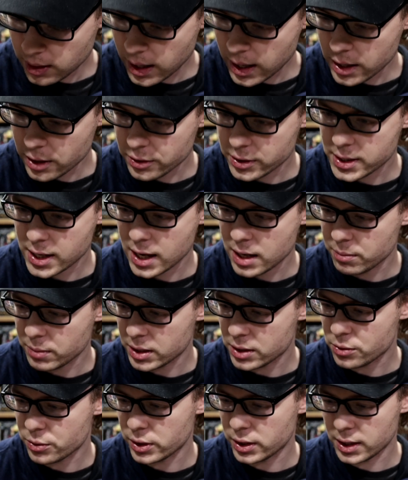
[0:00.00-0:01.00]

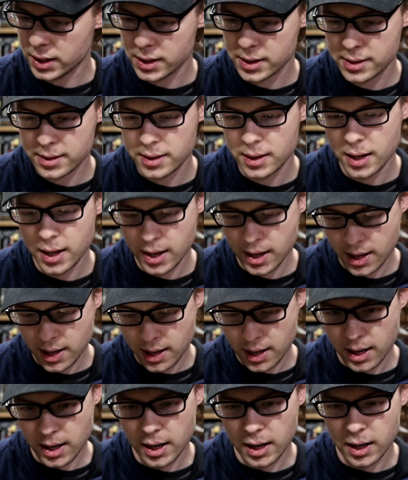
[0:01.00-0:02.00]
entertainment release.
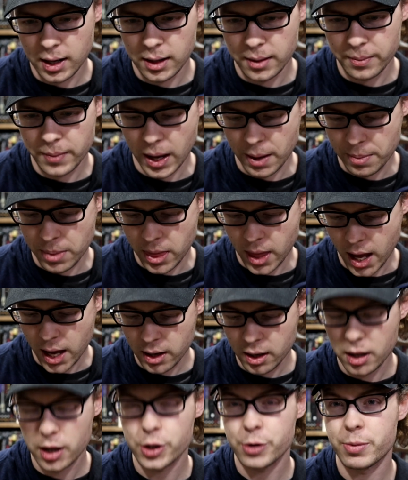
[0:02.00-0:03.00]
I'm
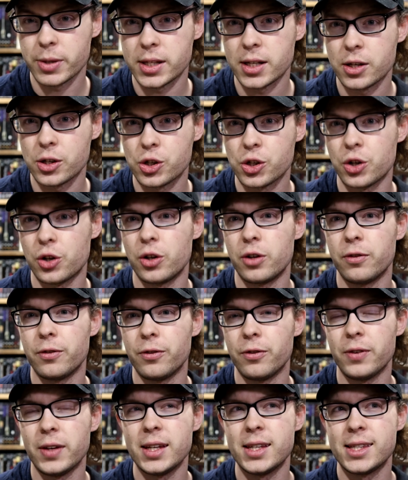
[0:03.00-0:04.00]
not 100% sure of
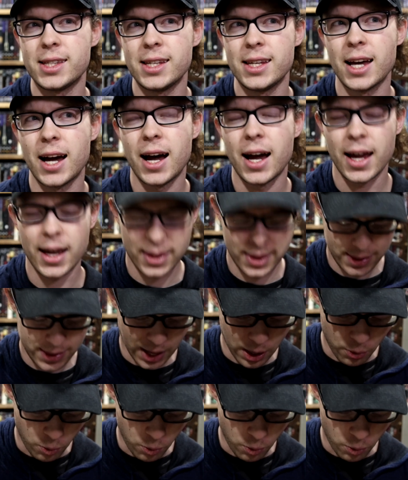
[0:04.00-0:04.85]
VCI. I